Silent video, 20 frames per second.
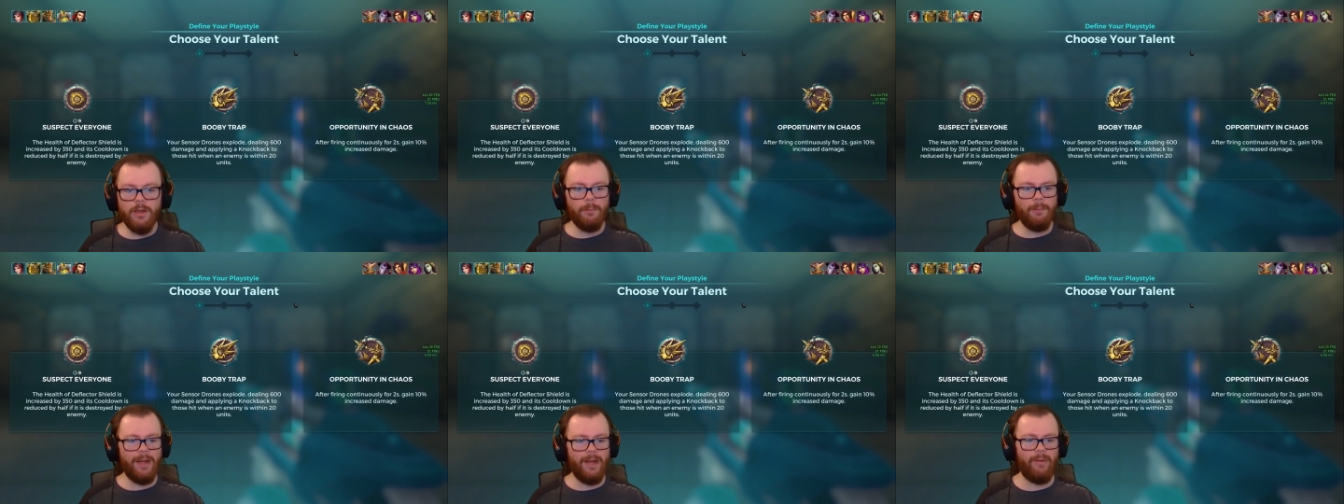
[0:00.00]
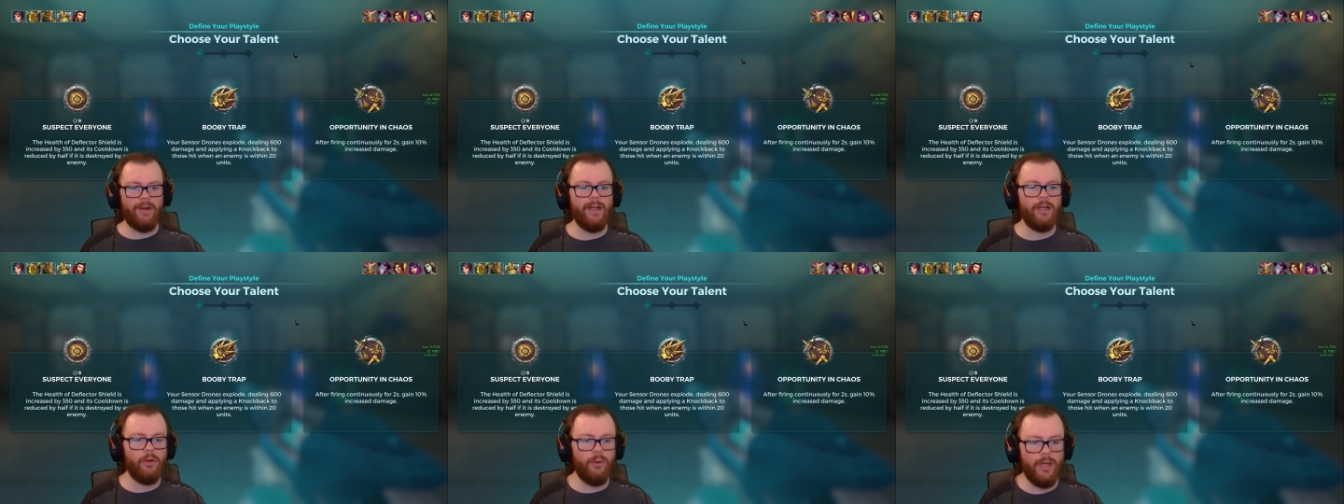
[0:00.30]
But yeah,
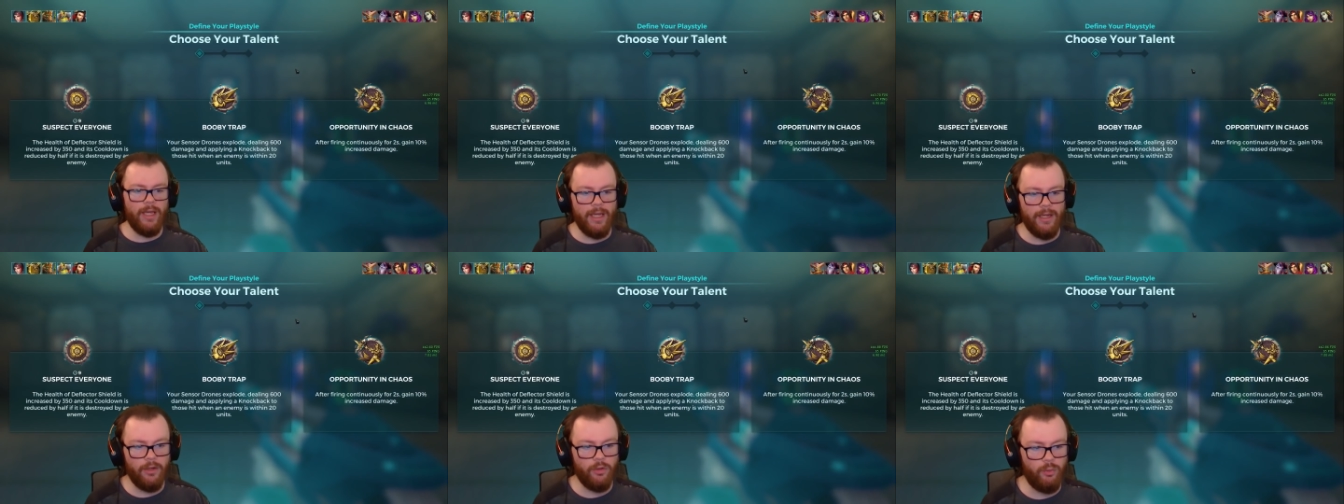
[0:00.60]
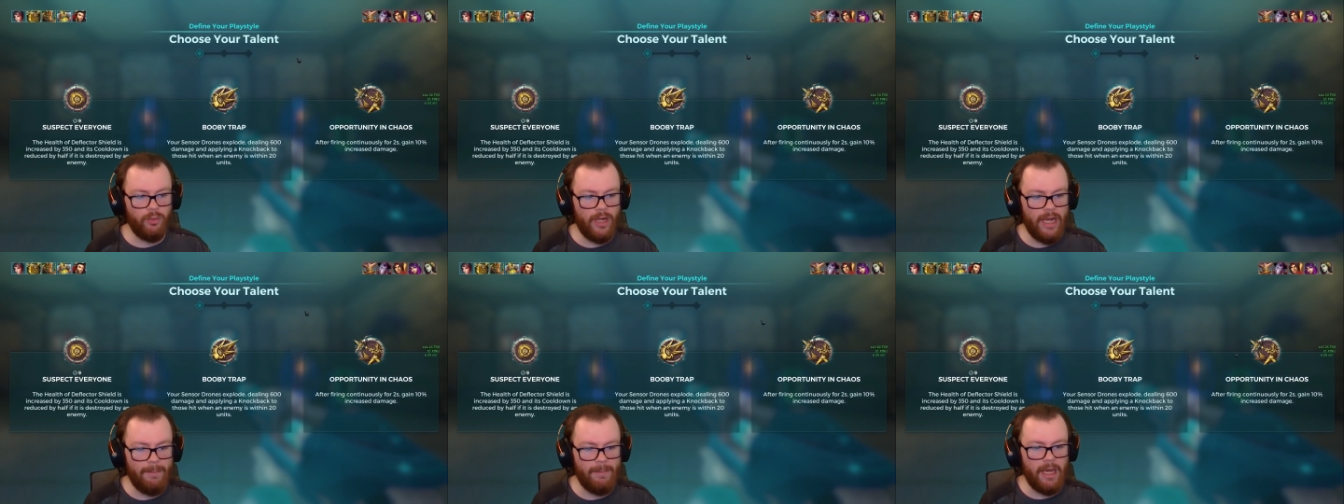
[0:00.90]
we're going to go ahead and
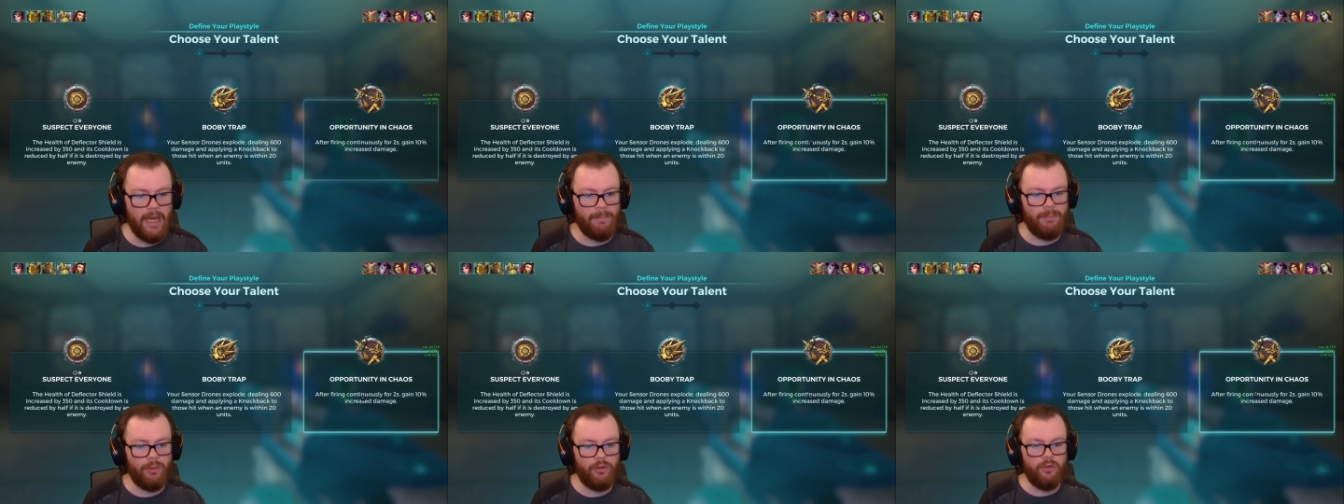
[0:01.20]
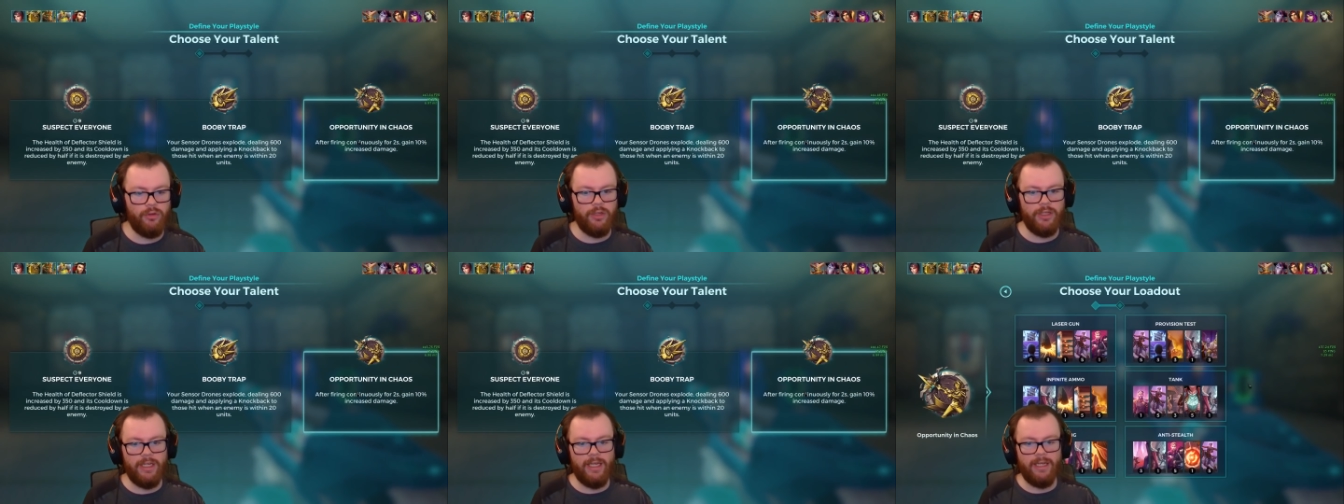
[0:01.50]
grab
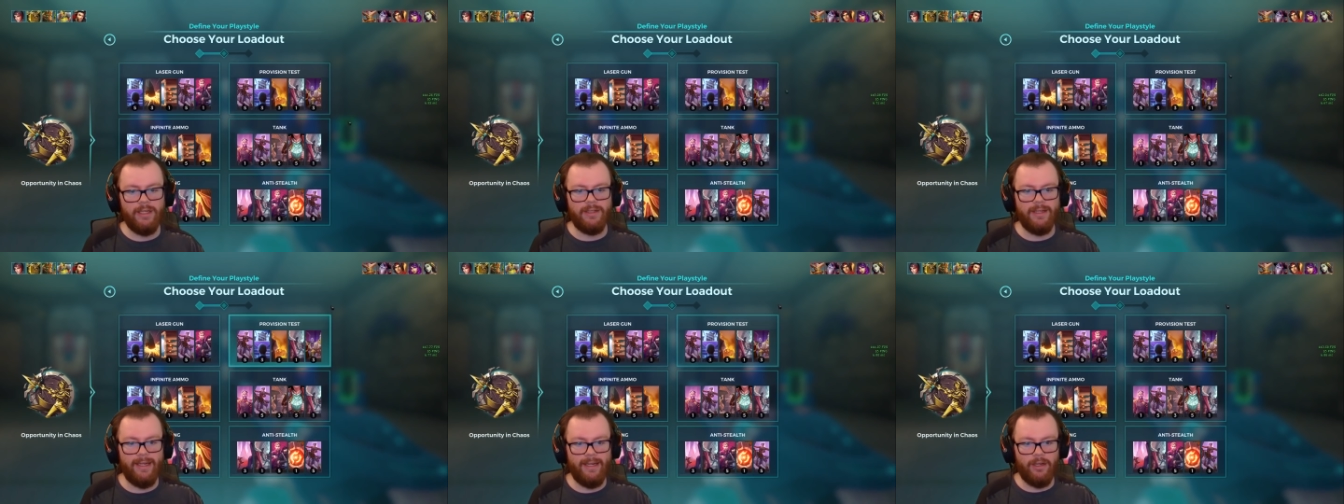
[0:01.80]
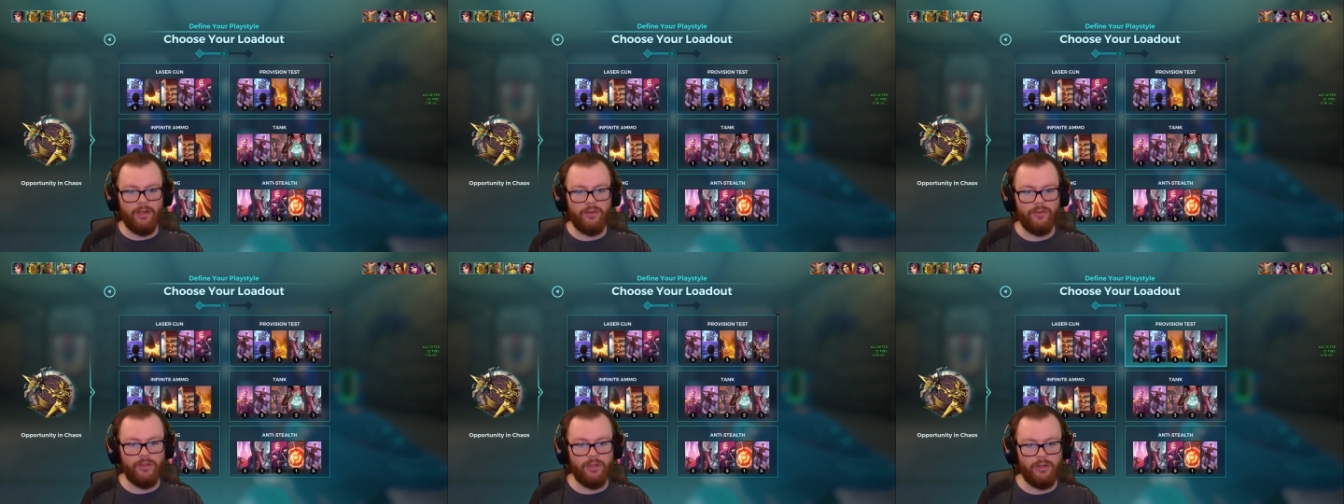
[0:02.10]
Opportunity and
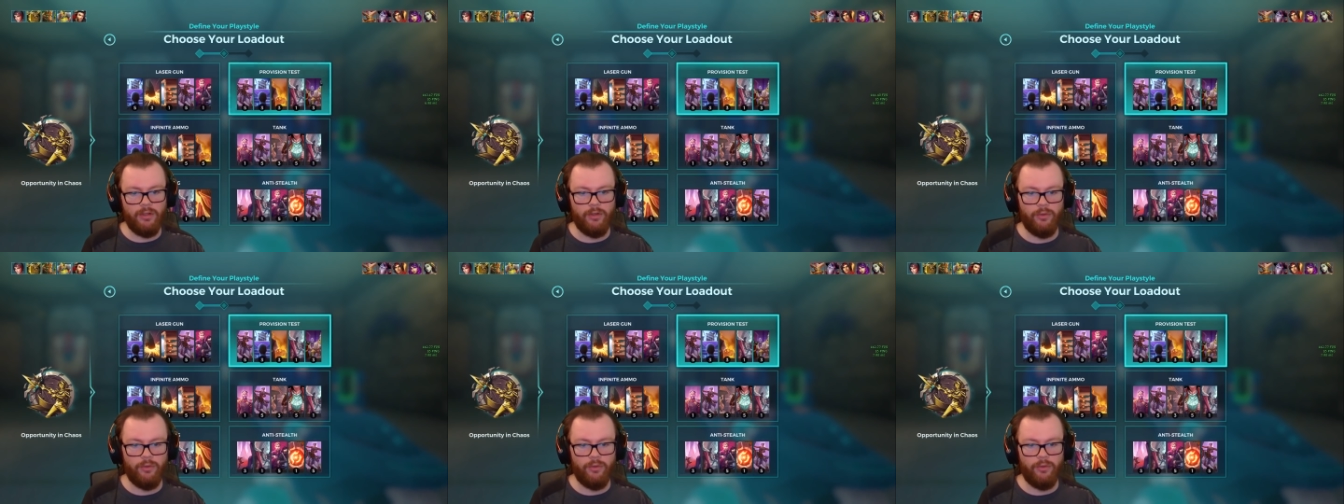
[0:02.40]
Chaos here,